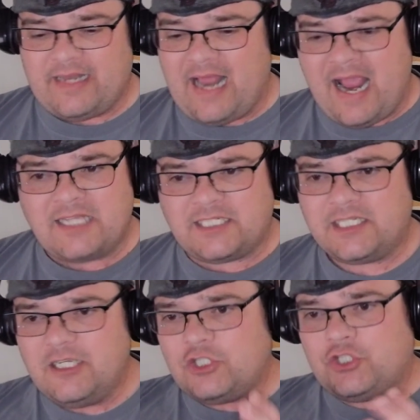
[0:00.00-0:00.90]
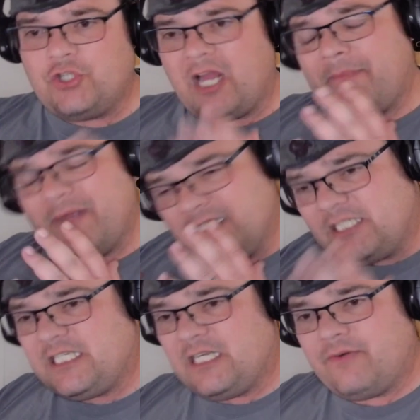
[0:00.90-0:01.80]
that asked, should I be
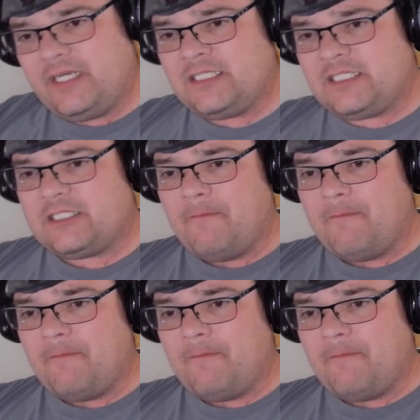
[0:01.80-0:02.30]
serious